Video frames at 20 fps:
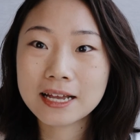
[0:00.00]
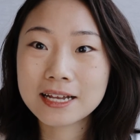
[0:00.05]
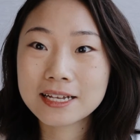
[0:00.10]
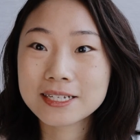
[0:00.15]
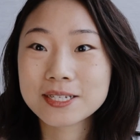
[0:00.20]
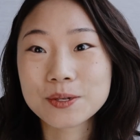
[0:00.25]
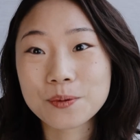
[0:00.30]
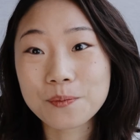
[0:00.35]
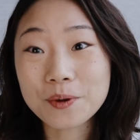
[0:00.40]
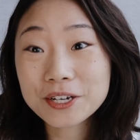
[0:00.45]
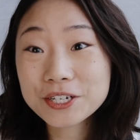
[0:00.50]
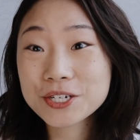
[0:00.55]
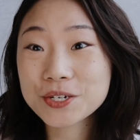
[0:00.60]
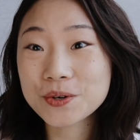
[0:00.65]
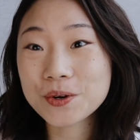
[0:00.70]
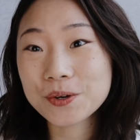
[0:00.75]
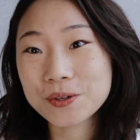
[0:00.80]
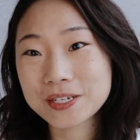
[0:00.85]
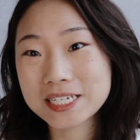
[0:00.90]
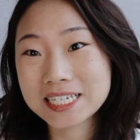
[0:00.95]
So make
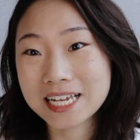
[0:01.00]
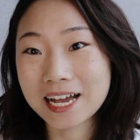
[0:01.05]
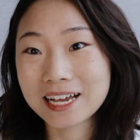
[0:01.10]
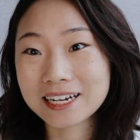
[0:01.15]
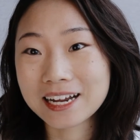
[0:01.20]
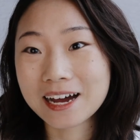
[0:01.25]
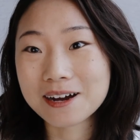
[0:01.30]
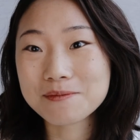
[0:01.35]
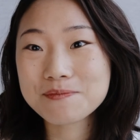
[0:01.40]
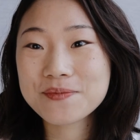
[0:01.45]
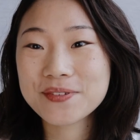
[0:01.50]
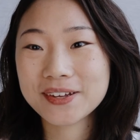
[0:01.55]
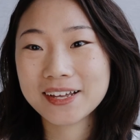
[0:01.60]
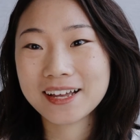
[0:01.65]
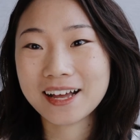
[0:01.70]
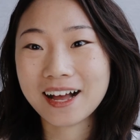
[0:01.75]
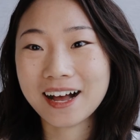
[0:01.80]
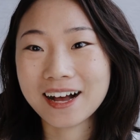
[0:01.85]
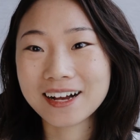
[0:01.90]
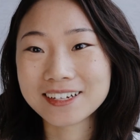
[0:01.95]
sure you sign up
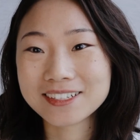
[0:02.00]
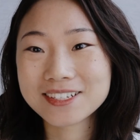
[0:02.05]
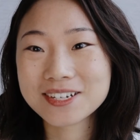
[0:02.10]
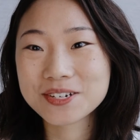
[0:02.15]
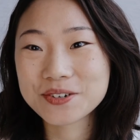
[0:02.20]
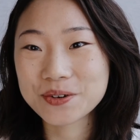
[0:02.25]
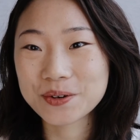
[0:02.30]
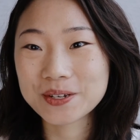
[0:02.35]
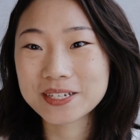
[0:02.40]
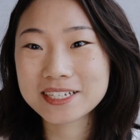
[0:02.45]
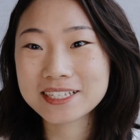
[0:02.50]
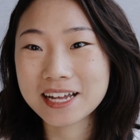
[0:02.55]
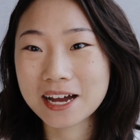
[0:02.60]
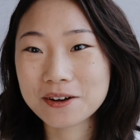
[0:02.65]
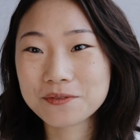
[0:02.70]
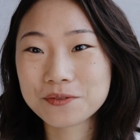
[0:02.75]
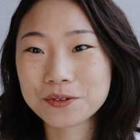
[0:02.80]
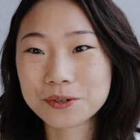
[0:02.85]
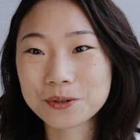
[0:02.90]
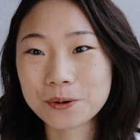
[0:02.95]
to join
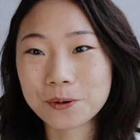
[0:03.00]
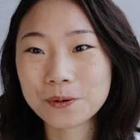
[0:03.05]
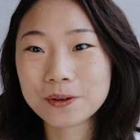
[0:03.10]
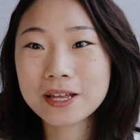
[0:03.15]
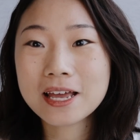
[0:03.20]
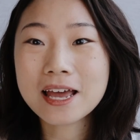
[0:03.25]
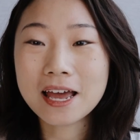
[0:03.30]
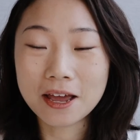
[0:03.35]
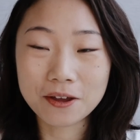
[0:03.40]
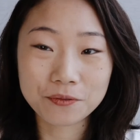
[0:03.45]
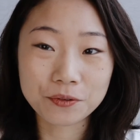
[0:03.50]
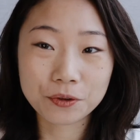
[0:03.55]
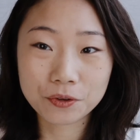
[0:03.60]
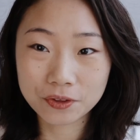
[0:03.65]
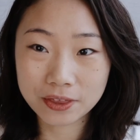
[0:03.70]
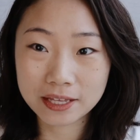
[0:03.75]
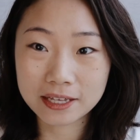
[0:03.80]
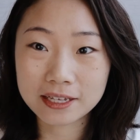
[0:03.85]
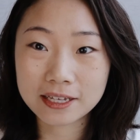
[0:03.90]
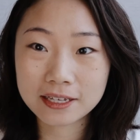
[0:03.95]
Start Frugal if you
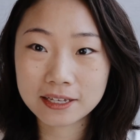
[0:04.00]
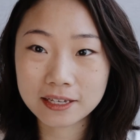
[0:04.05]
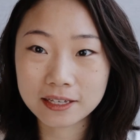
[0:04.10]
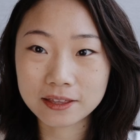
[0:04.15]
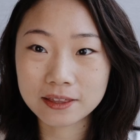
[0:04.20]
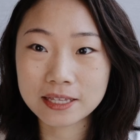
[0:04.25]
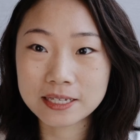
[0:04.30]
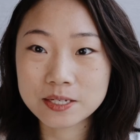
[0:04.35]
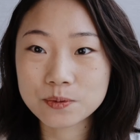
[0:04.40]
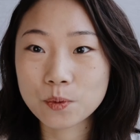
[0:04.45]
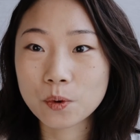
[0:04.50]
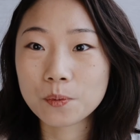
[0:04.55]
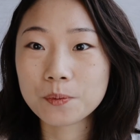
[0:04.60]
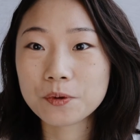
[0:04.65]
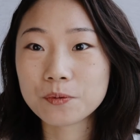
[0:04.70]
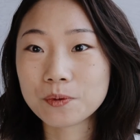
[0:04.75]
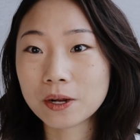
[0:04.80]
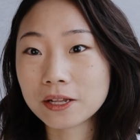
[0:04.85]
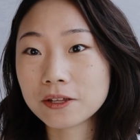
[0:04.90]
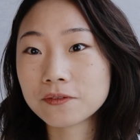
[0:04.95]
think this will be
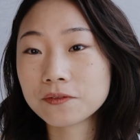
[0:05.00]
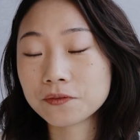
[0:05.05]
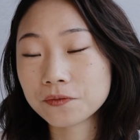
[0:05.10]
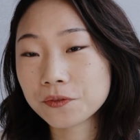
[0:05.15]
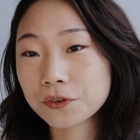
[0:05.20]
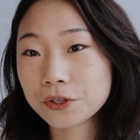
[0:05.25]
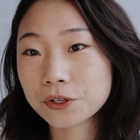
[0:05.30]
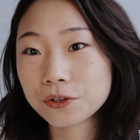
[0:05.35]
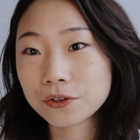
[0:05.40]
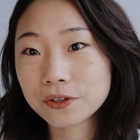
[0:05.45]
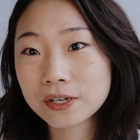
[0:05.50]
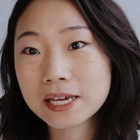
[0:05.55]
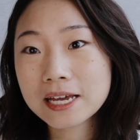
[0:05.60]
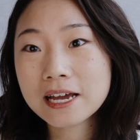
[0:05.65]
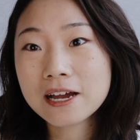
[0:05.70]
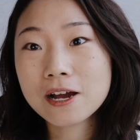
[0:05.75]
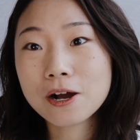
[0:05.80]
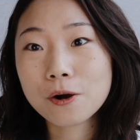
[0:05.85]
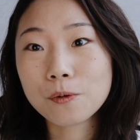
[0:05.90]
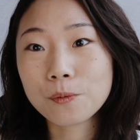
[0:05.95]
relevant for you.
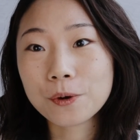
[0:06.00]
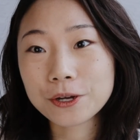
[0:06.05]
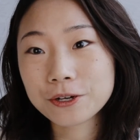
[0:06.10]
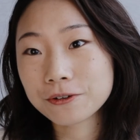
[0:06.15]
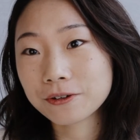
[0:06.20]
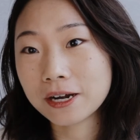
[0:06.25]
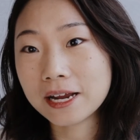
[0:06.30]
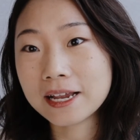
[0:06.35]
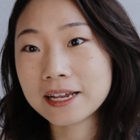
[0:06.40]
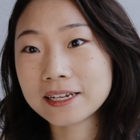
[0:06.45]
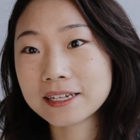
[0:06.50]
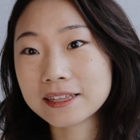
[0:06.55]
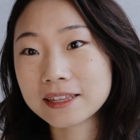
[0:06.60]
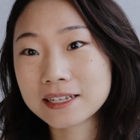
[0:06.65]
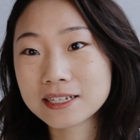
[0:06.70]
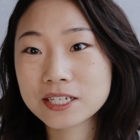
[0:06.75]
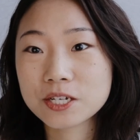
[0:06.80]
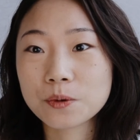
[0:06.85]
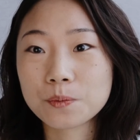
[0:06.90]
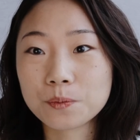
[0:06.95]
We created
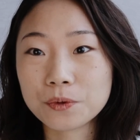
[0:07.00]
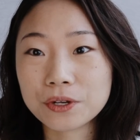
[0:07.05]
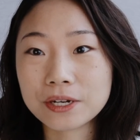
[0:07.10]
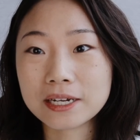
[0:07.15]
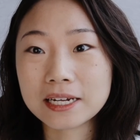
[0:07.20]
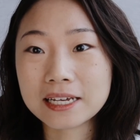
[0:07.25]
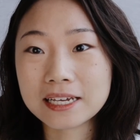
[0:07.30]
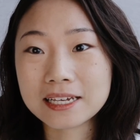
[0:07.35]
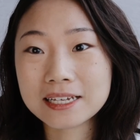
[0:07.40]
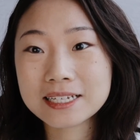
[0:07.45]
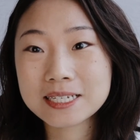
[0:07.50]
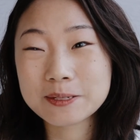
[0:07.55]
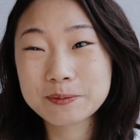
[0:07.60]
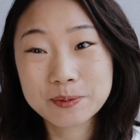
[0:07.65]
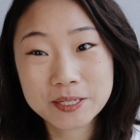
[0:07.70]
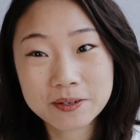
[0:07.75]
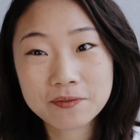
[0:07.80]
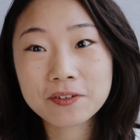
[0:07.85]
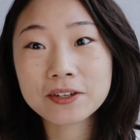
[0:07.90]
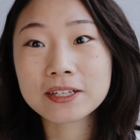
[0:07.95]
this community
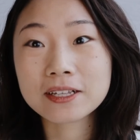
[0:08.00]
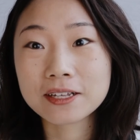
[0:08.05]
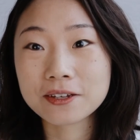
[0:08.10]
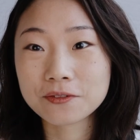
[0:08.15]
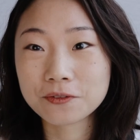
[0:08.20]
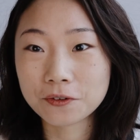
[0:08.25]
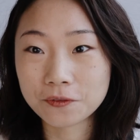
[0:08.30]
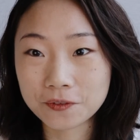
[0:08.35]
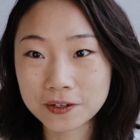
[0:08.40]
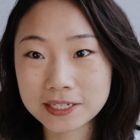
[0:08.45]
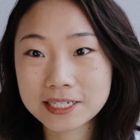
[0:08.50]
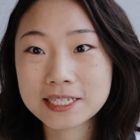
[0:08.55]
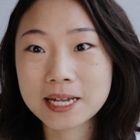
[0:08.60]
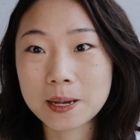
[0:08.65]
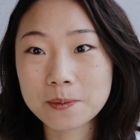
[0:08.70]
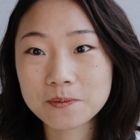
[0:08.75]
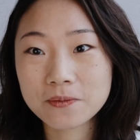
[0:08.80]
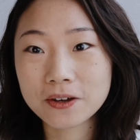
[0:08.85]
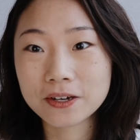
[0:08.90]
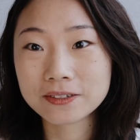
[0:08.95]
specifically for
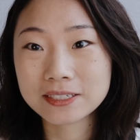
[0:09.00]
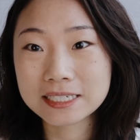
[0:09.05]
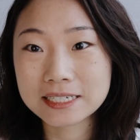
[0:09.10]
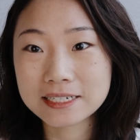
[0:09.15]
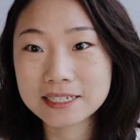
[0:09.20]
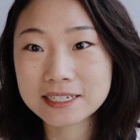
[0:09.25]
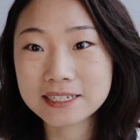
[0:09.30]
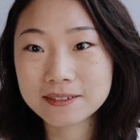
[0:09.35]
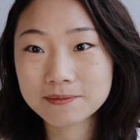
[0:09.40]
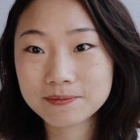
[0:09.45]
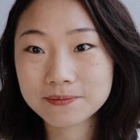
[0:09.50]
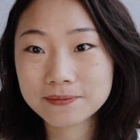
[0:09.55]
first-time founders.